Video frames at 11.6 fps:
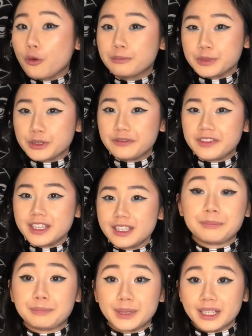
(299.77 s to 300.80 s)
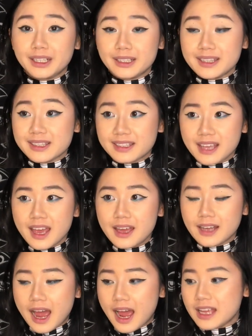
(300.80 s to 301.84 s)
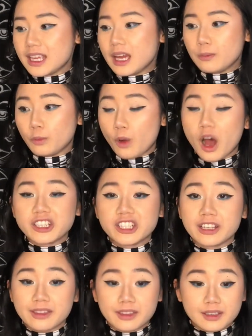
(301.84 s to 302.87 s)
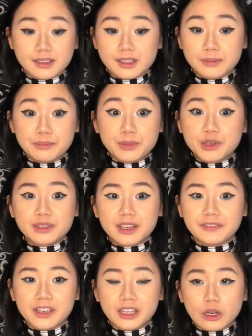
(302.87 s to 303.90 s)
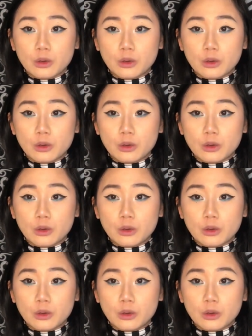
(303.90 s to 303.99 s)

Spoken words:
movie, but instead I am watching this music video